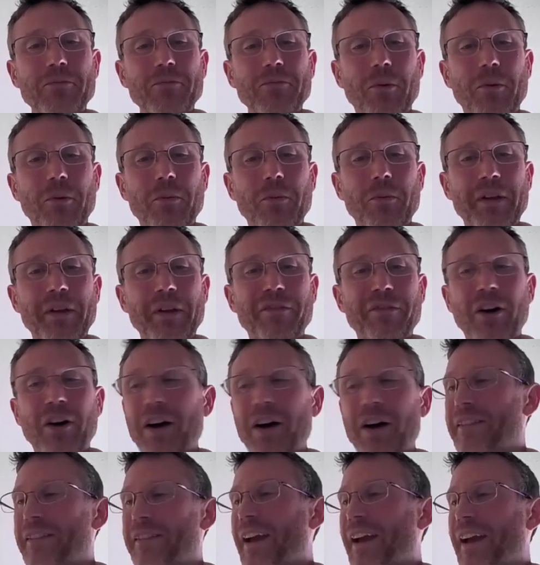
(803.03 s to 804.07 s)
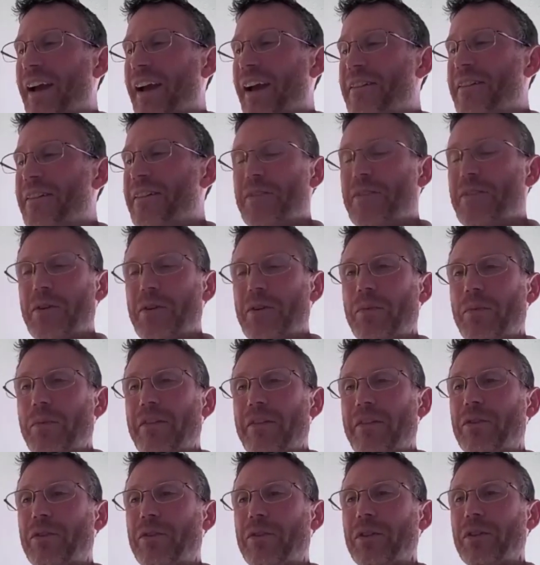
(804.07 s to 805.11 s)
What will we find there?
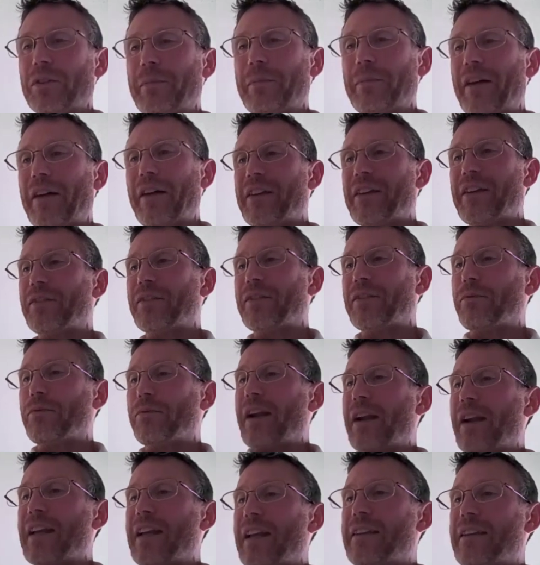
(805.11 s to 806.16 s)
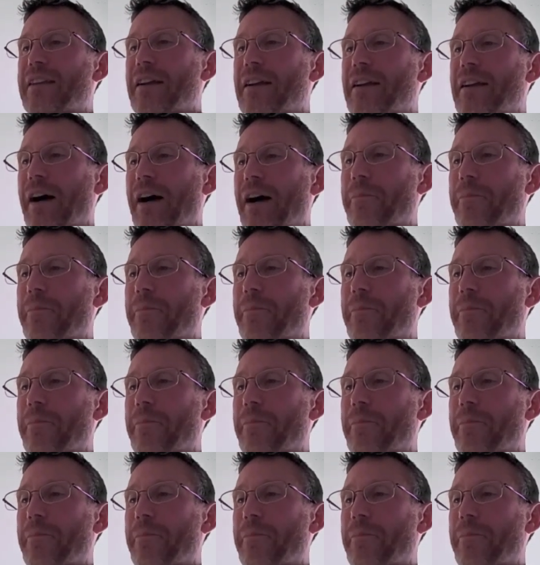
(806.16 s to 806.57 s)
We've talked about this already.